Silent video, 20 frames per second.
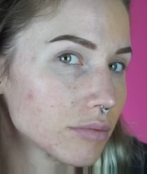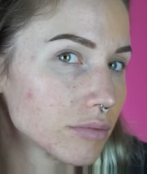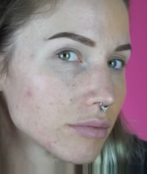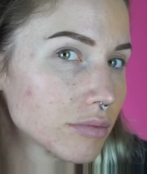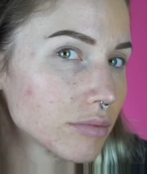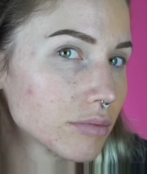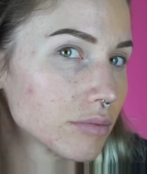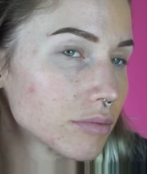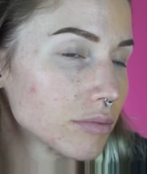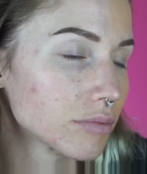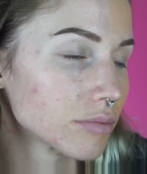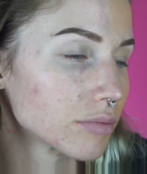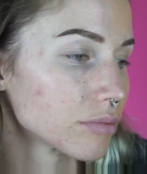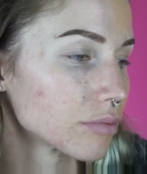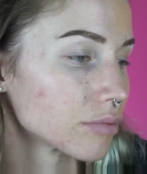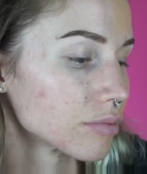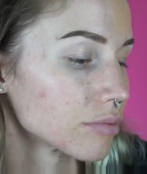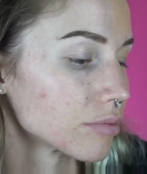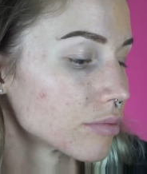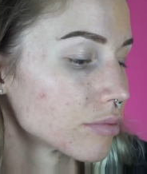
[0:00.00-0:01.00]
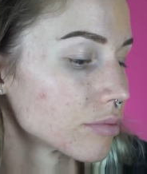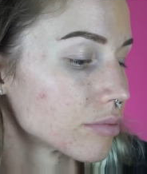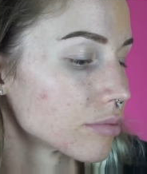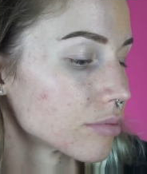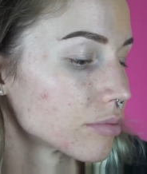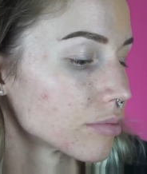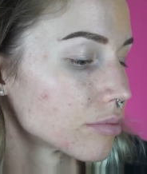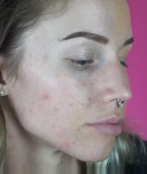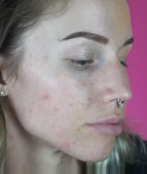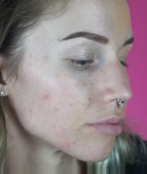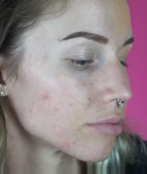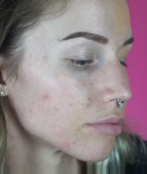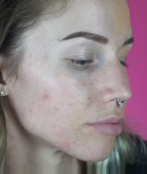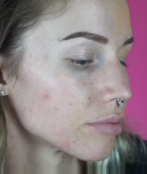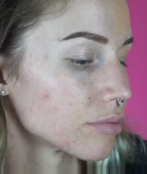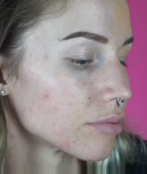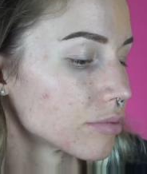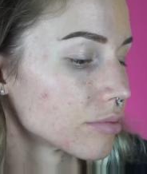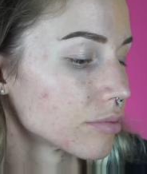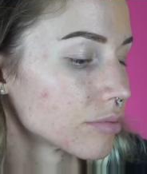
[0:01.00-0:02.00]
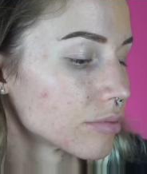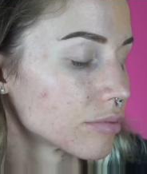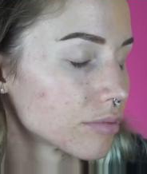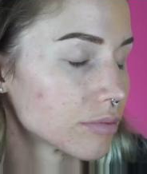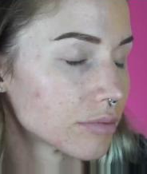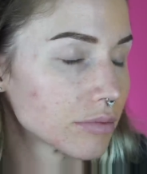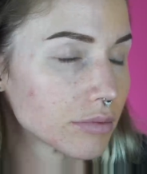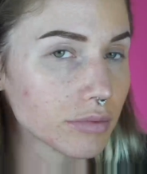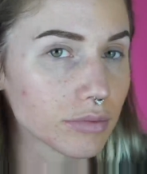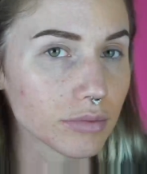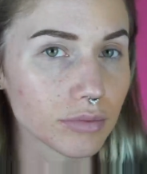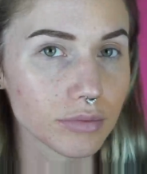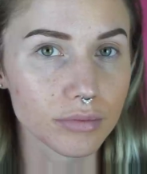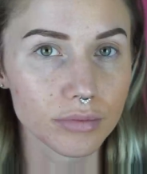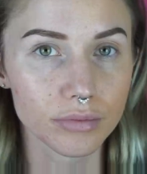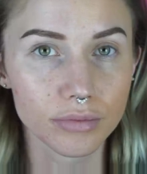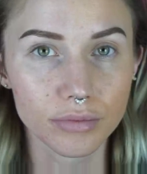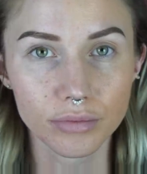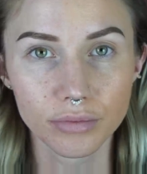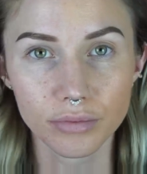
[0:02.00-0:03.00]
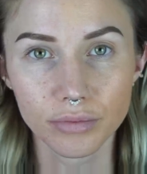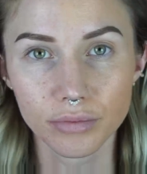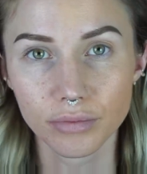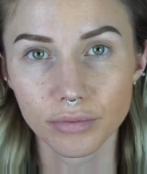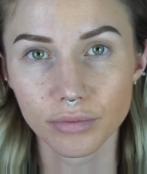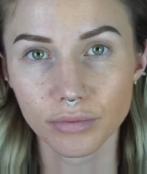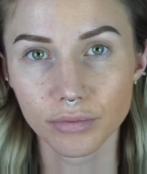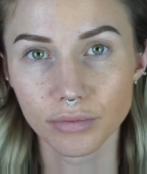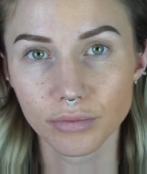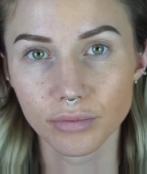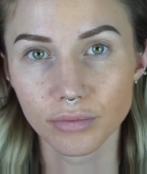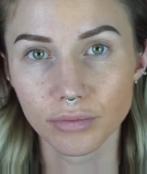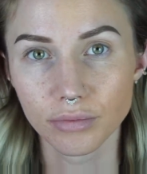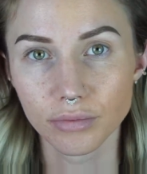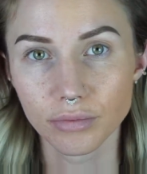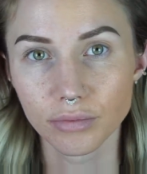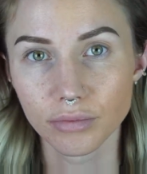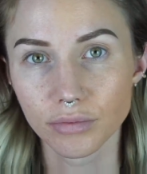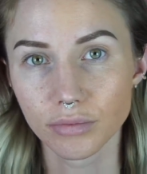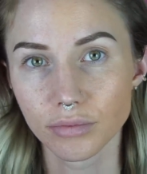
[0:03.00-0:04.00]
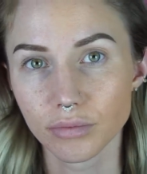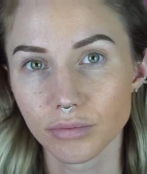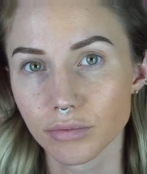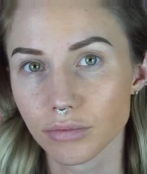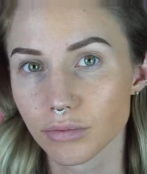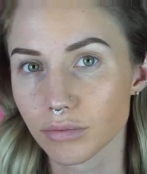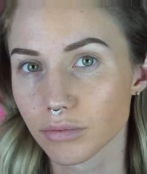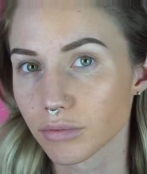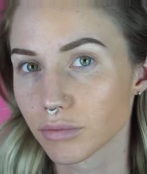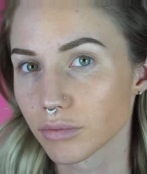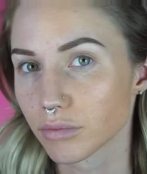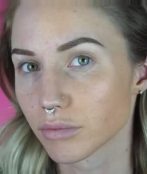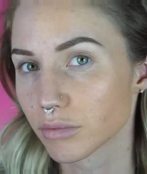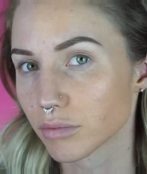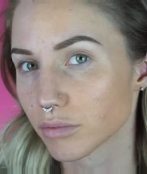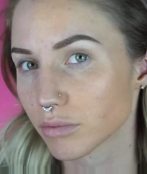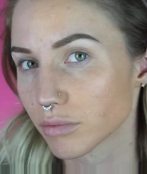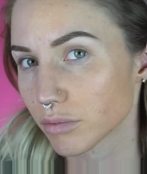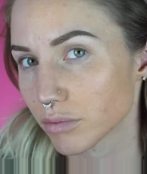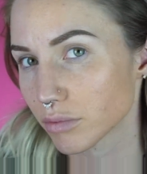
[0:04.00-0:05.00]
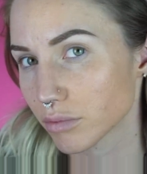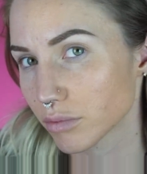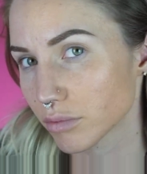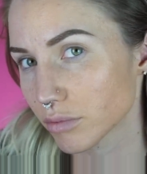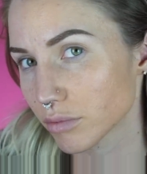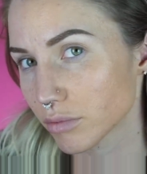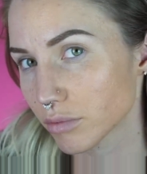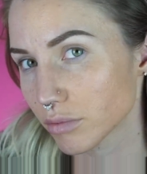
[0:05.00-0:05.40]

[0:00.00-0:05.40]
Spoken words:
Nobody speaks.